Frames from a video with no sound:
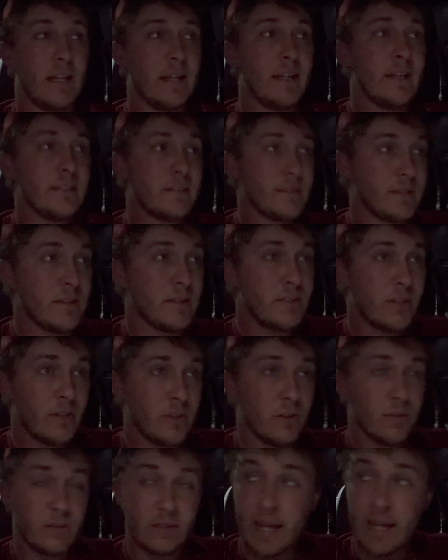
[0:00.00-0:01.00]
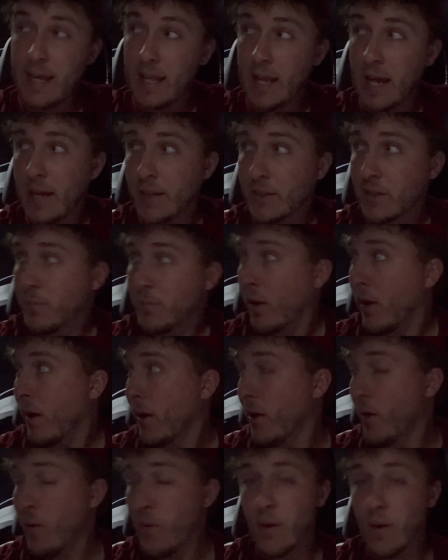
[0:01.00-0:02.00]
least until daylight
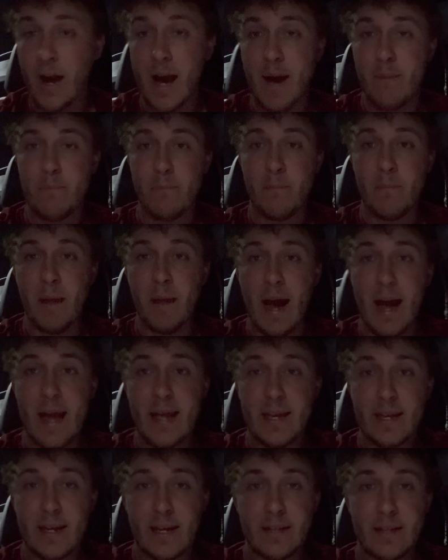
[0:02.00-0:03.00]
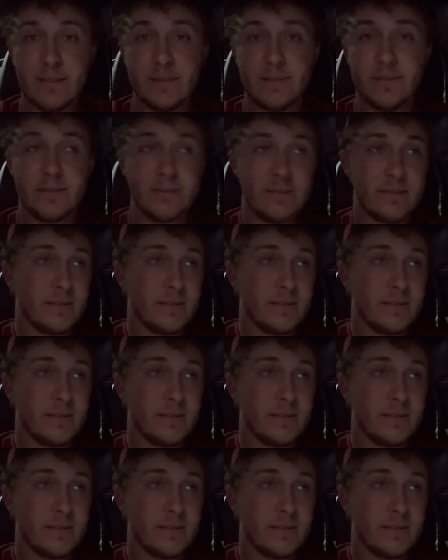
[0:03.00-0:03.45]
tomorrow, where I can